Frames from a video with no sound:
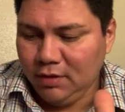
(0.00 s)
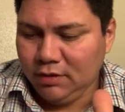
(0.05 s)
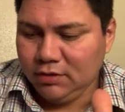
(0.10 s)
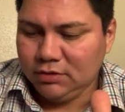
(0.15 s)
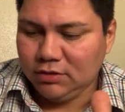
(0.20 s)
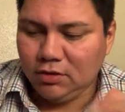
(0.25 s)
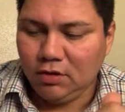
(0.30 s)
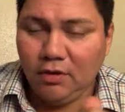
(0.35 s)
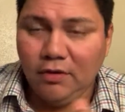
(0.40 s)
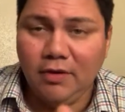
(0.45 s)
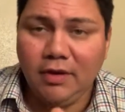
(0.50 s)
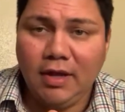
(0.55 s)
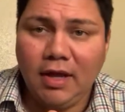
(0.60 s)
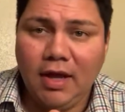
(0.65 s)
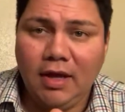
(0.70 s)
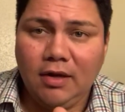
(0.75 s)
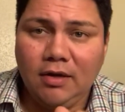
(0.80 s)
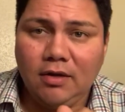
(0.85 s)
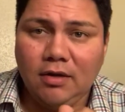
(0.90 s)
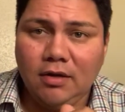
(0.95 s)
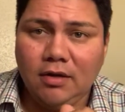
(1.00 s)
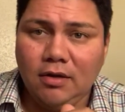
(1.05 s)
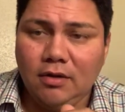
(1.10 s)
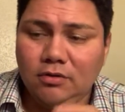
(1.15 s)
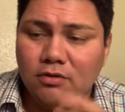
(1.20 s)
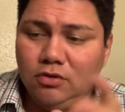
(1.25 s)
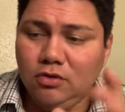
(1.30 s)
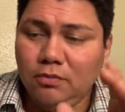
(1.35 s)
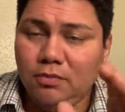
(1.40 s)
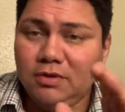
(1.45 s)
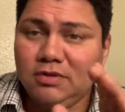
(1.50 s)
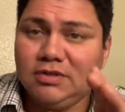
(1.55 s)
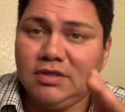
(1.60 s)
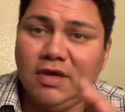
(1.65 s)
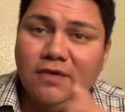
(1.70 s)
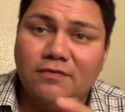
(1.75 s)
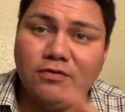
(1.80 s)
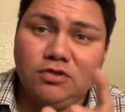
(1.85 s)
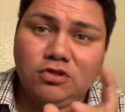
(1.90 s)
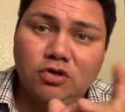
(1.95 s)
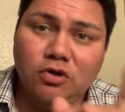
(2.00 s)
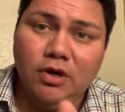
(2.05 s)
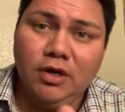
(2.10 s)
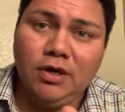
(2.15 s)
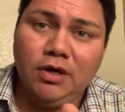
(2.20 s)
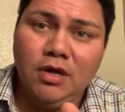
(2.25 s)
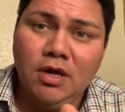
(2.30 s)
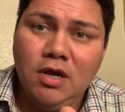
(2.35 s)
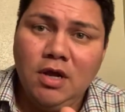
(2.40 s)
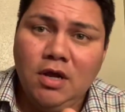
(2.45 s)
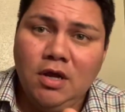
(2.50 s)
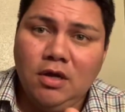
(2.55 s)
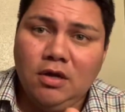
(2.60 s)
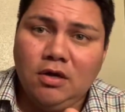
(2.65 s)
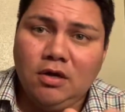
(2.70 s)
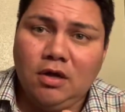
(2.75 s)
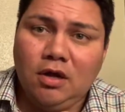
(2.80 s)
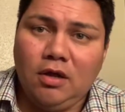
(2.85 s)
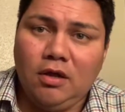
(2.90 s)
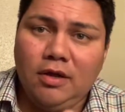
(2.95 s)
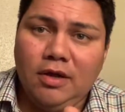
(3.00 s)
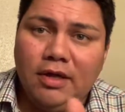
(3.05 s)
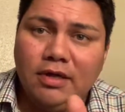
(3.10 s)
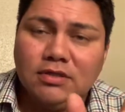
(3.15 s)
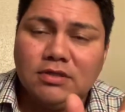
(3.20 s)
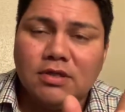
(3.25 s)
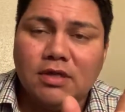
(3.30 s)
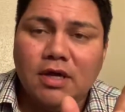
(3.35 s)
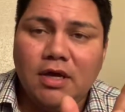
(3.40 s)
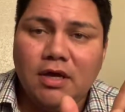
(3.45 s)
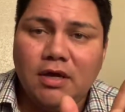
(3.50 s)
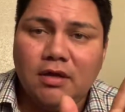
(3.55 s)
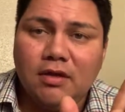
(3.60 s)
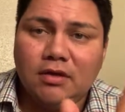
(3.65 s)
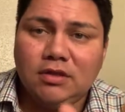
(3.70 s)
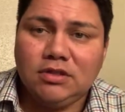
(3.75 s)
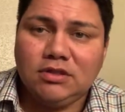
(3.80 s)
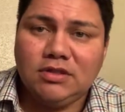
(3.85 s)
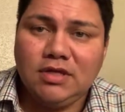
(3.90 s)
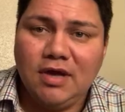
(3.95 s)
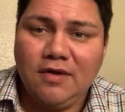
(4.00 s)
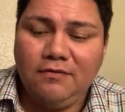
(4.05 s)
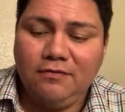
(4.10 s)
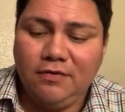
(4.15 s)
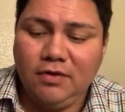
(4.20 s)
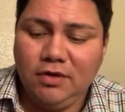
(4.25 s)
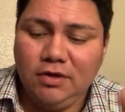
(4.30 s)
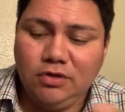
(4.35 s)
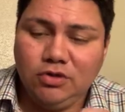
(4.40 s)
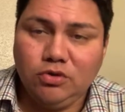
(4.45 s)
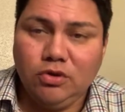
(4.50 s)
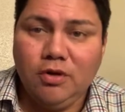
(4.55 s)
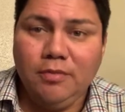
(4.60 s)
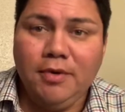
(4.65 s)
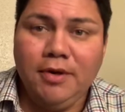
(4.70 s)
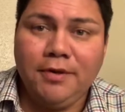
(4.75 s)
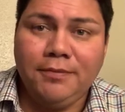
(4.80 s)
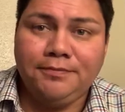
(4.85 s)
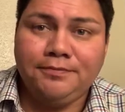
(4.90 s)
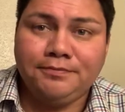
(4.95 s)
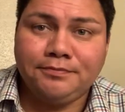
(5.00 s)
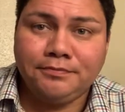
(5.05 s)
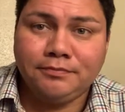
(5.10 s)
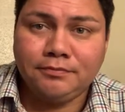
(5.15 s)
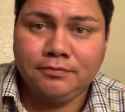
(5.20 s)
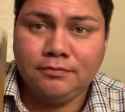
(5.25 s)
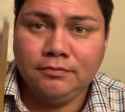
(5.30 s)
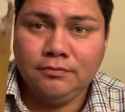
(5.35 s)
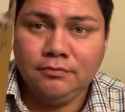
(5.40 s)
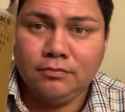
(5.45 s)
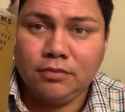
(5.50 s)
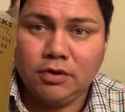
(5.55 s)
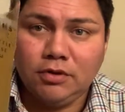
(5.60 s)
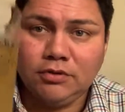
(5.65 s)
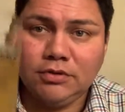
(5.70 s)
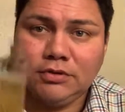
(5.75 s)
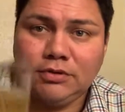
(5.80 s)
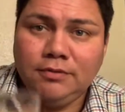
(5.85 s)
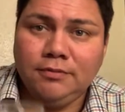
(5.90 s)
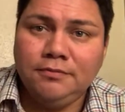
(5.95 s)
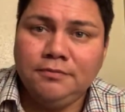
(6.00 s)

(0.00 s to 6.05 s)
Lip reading: So other than that, do be safe, enjoy your holidays, and just have fun, enjoy a beer. Prost.